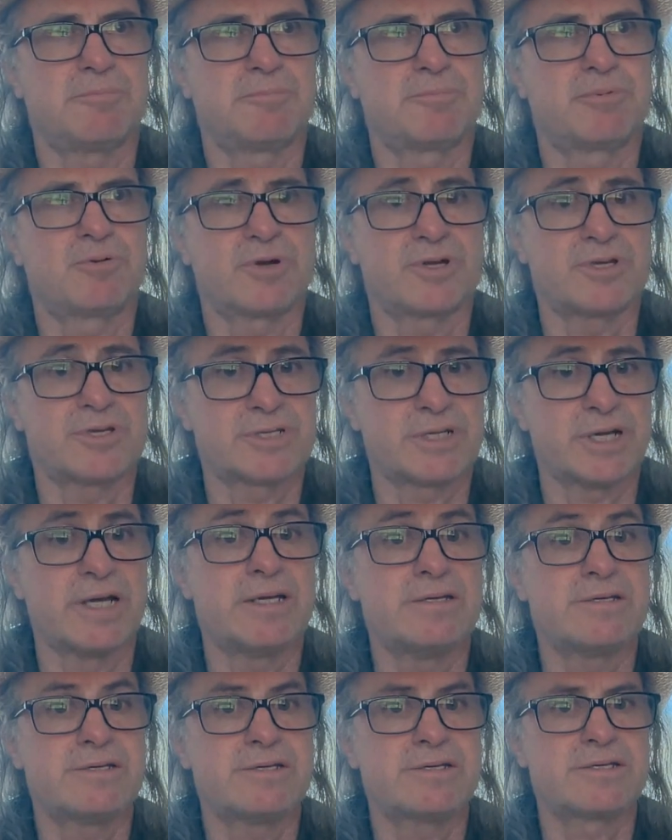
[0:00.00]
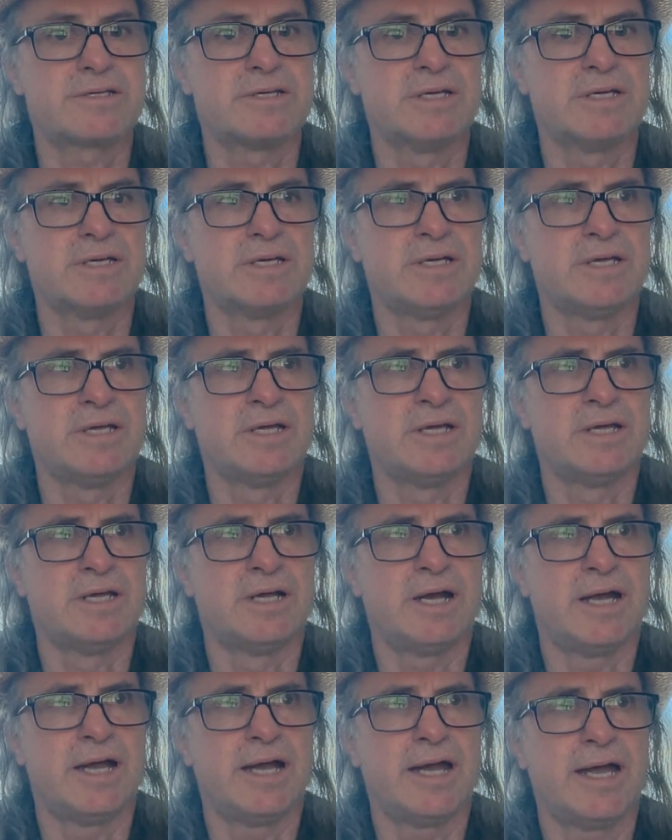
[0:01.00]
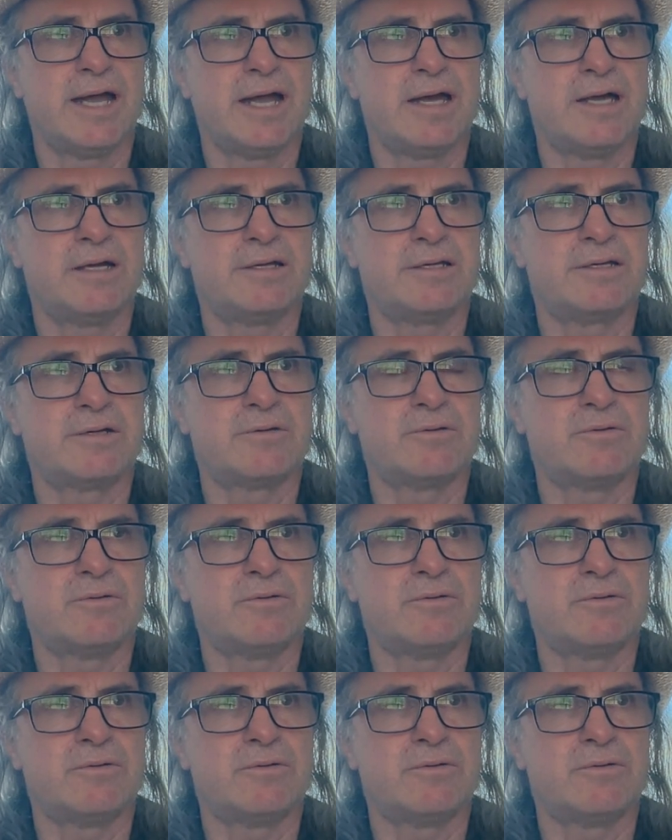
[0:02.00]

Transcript: precise. And